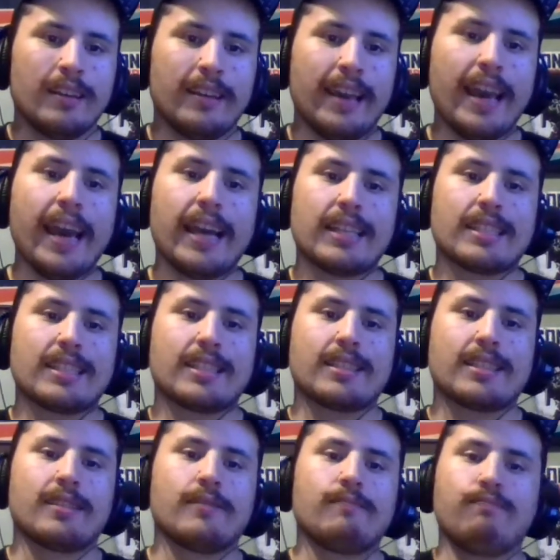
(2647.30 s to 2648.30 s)

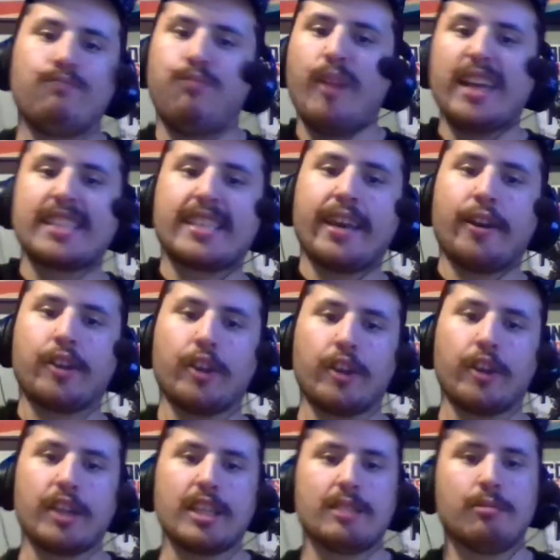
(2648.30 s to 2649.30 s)
Ets. Best character in
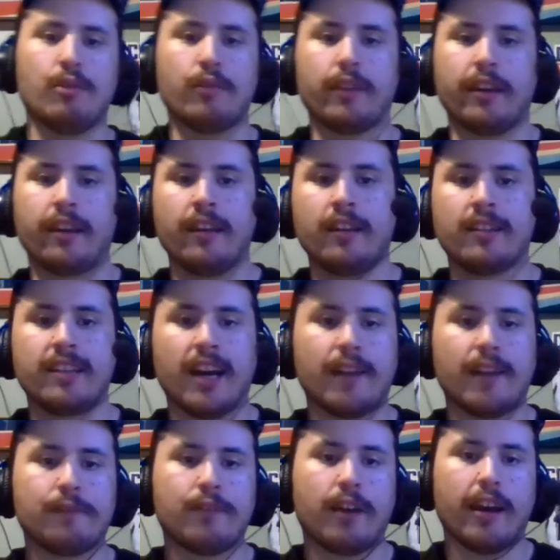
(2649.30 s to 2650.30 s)
this movie.
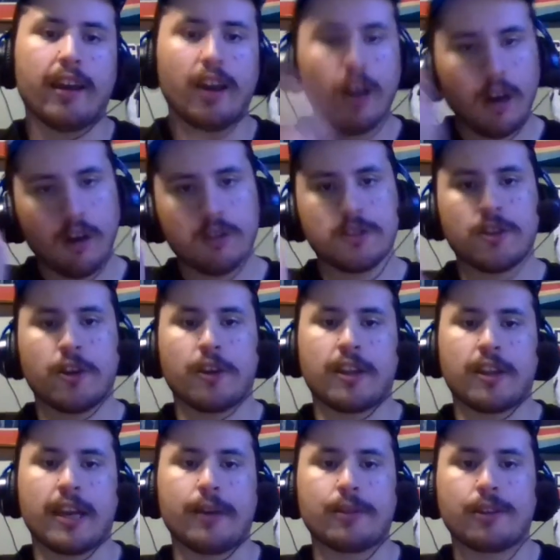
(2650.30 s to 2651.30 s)
Gunfire. Also the
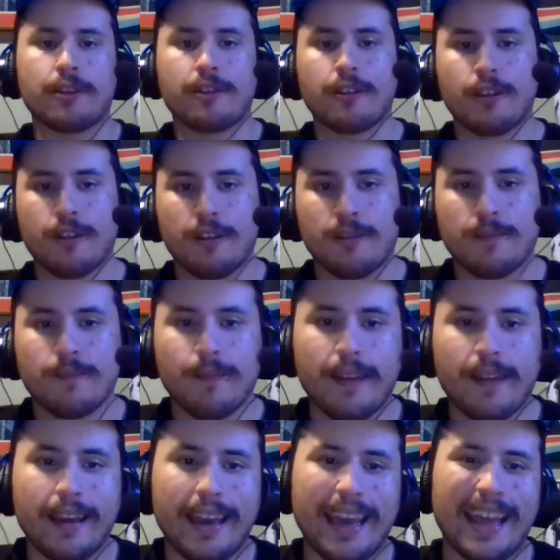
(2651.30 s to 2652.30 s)
character.
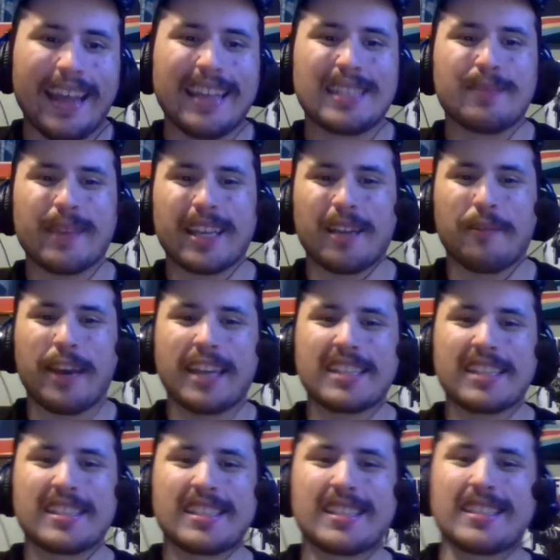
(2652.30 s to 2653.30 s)
speaking of
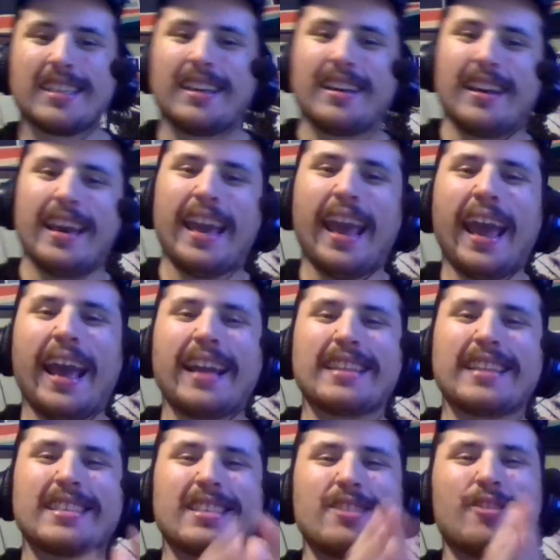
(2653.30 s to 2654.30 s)
Ets,
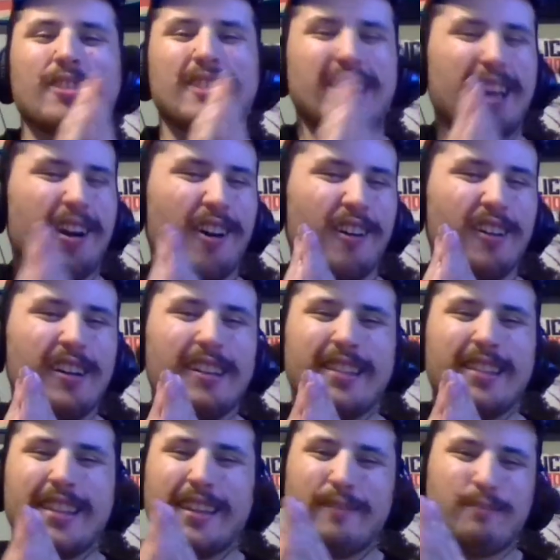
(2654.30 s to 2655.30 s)
Ets, you can tell,
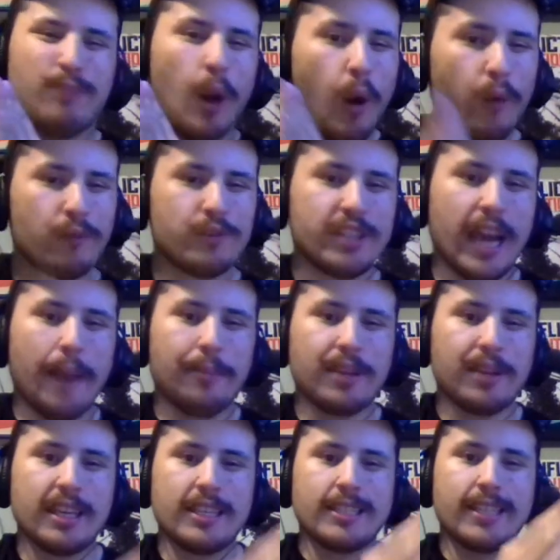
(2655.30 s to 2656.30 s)
both
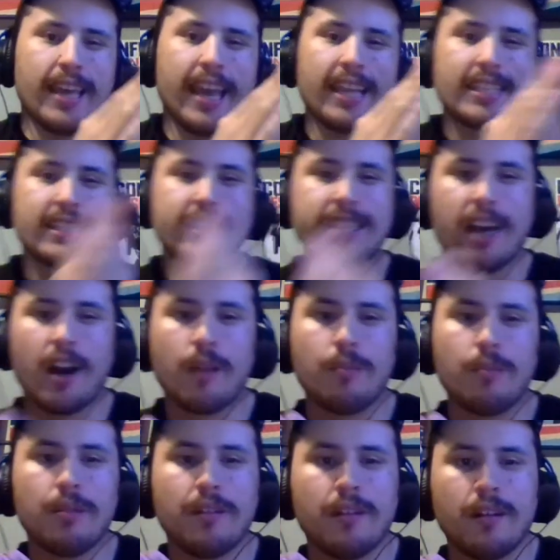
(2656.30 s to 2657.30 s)
Japanese and sub,
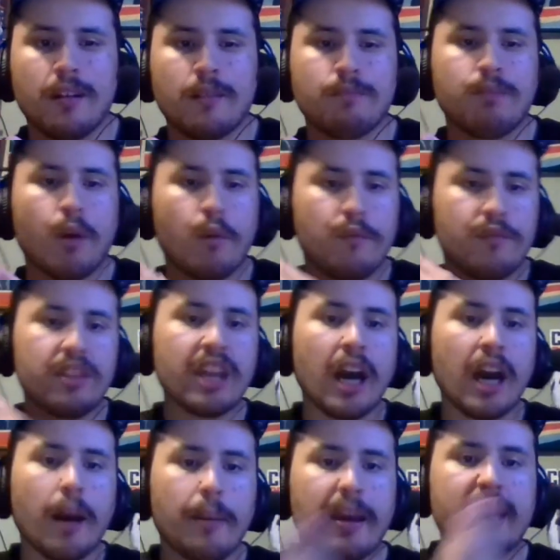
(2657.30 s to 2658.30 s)
both
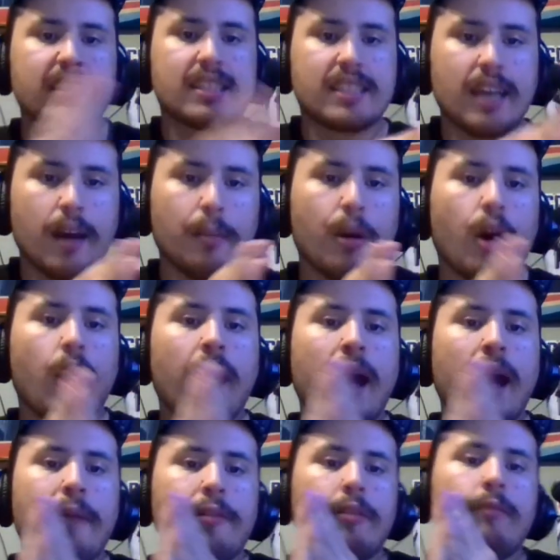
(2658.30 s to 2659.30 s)
dub and sub, all
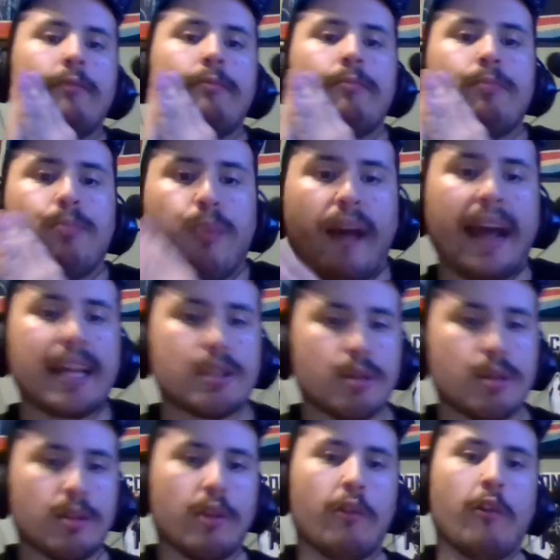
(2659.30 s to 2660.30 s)
having blast with
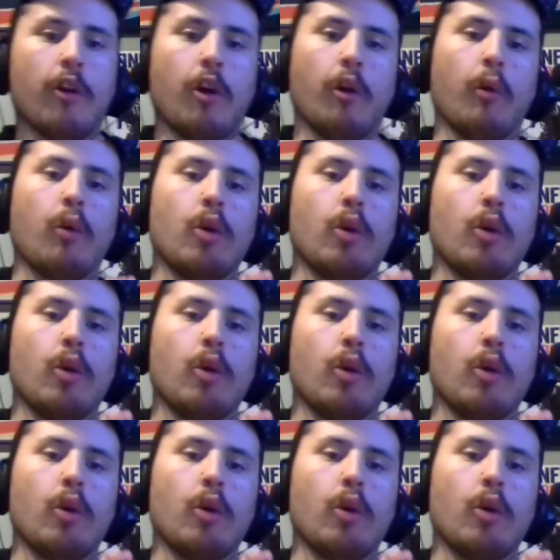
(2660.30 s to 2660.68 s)
the role